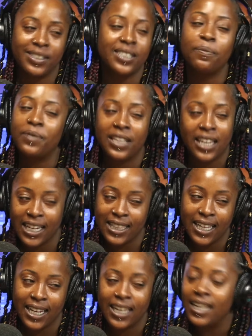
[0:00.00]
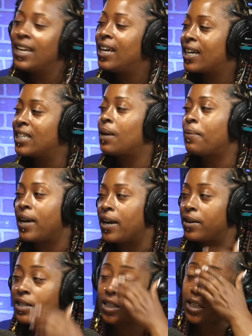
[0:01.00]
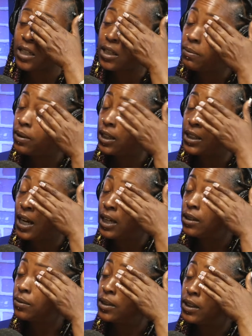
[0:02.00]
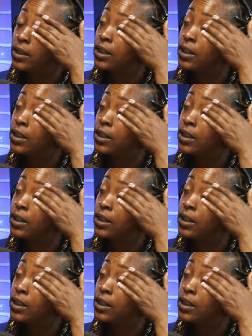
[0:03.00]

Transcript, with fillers: Something like you know. that. Because I'm an Aries. It's like something that ties to it.